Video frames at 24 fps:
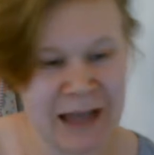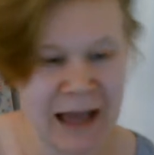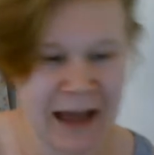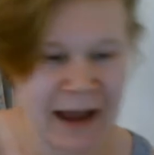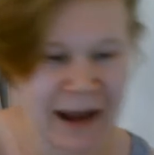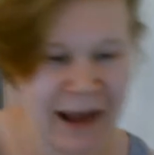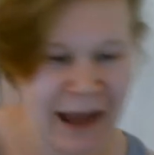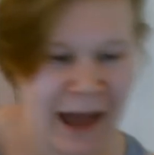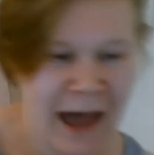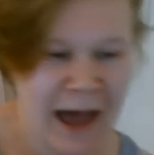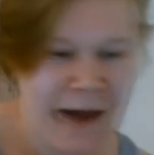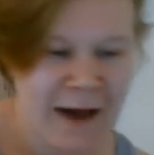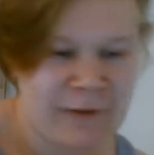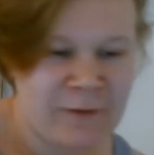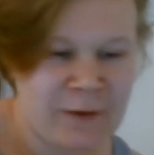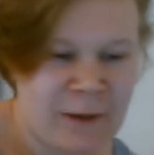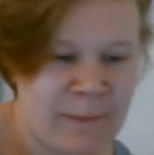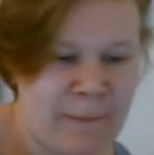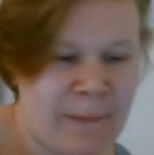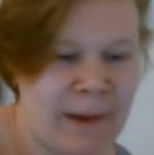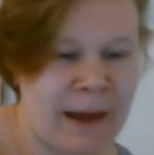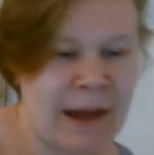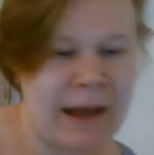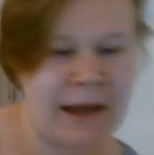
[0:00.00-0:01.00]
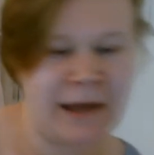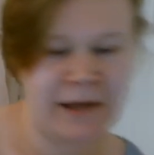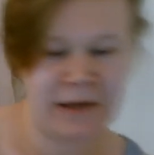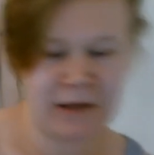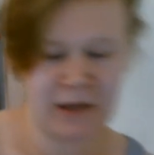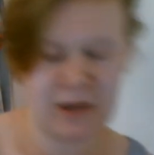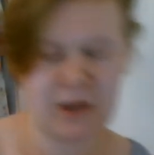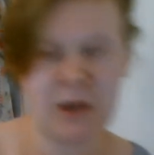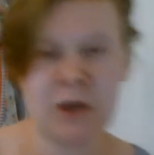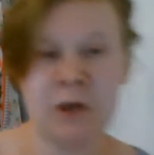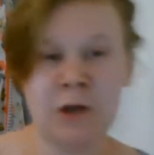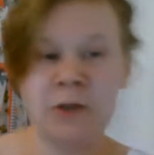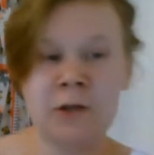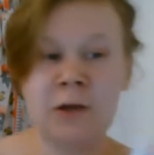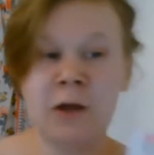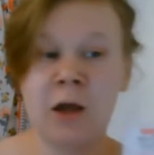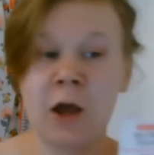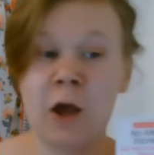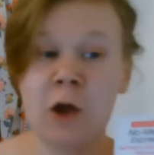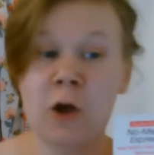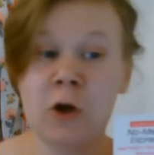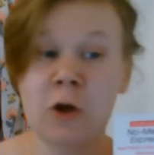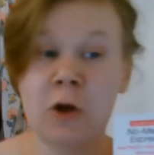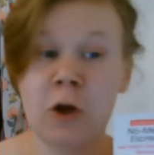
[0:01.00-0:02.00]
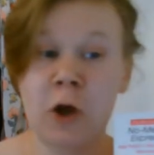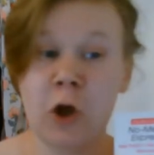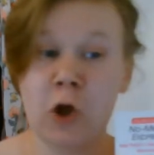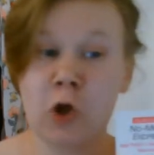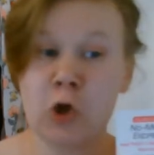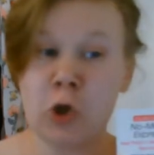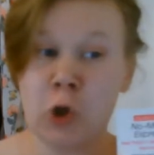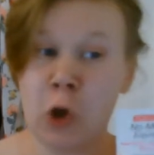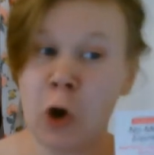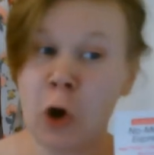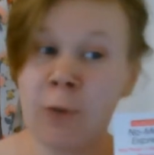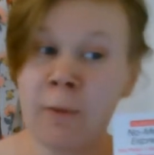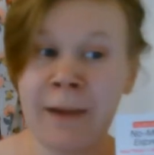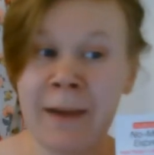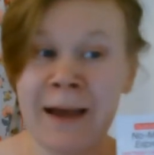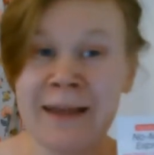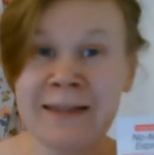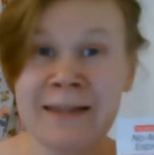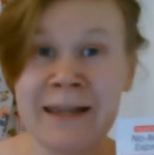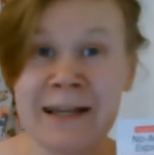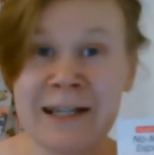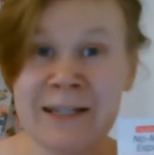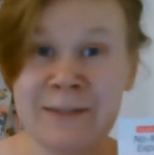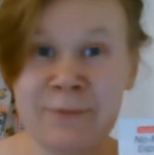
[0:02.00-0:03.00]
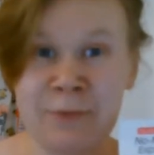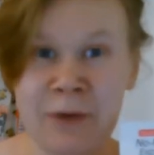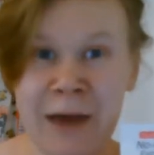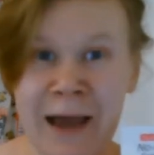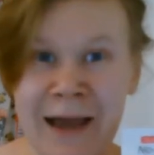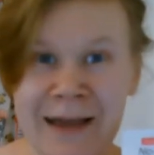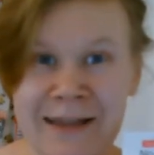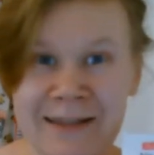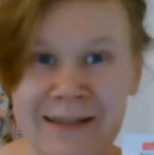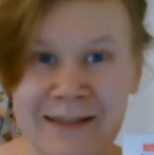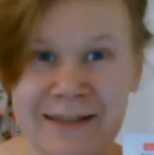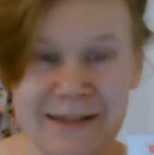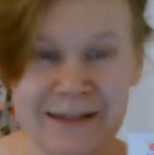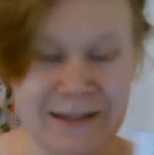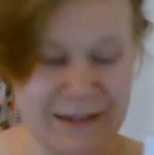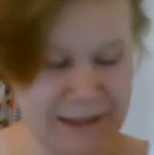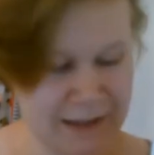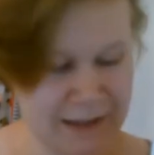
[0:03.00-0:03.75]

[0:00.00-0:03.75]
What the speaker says: have my No Mess Express.